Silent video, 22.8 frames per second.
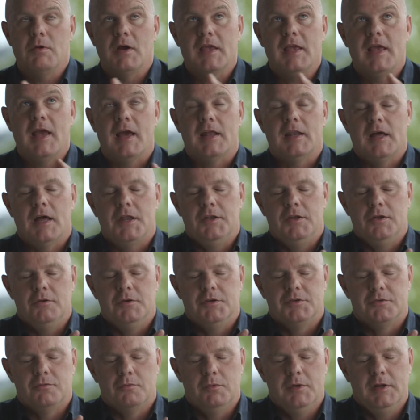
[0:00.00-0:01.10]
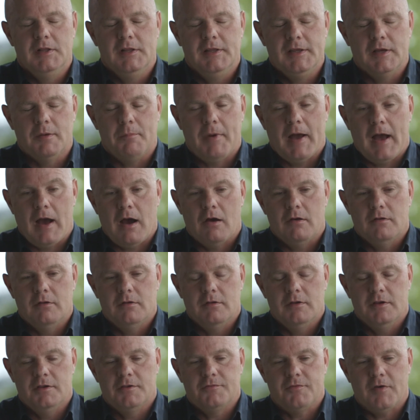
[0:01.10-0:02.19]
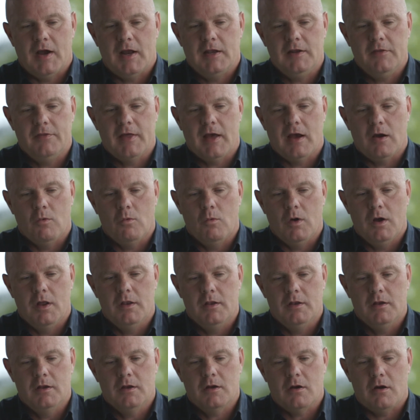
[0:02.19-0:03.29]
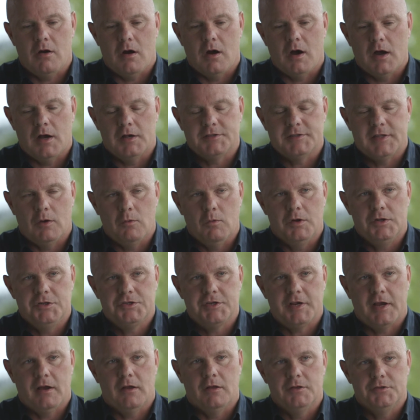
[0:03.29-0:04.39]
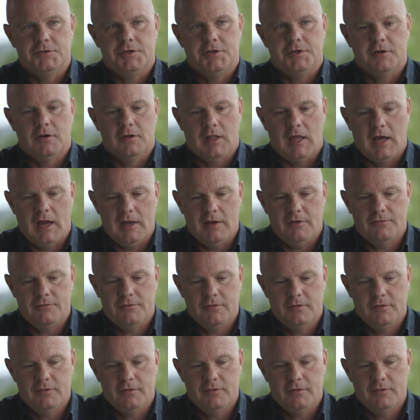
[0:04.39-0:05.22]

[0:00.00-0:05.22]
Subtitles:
what can't not do is really about is finding that one cause, that one challenge in your life